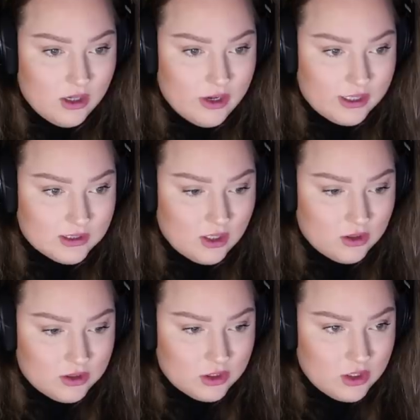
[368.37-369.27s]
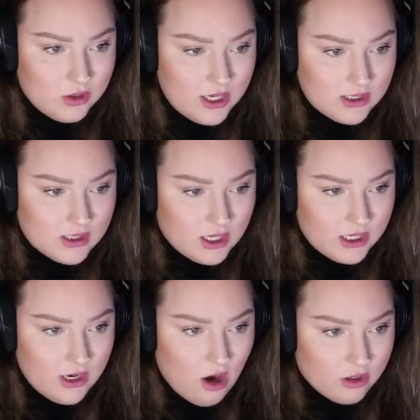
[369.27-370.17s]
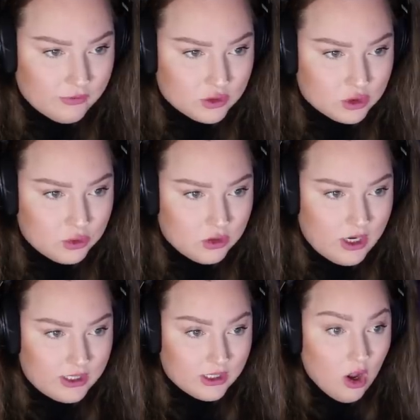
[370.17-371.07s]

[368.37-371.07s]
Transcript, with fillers: Okay, so there's no like studying harder for school or anything.